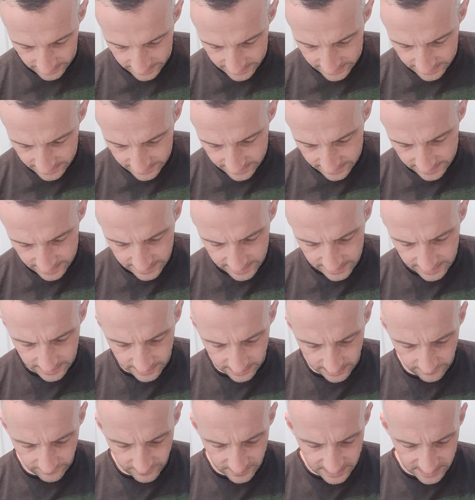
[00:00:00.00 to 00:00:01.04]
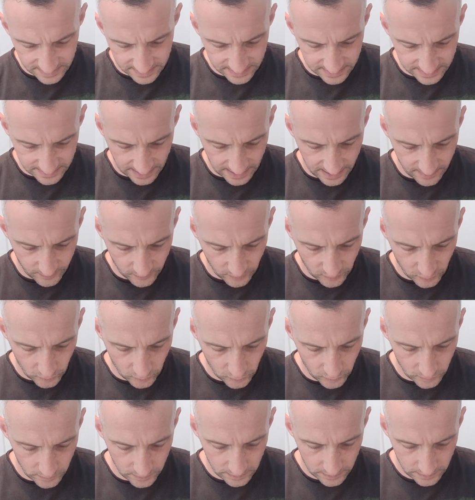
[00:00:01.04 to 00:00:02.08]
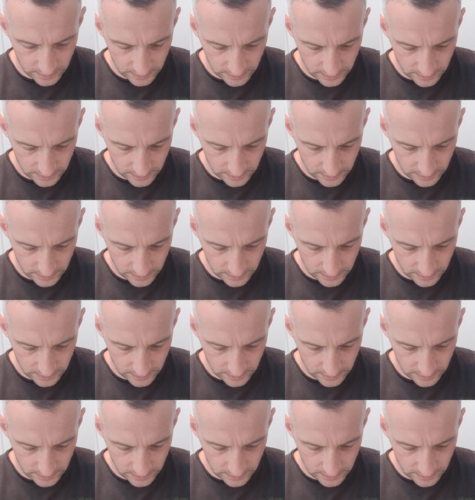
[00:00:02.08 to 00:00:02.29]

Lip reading: This is kind of a staple.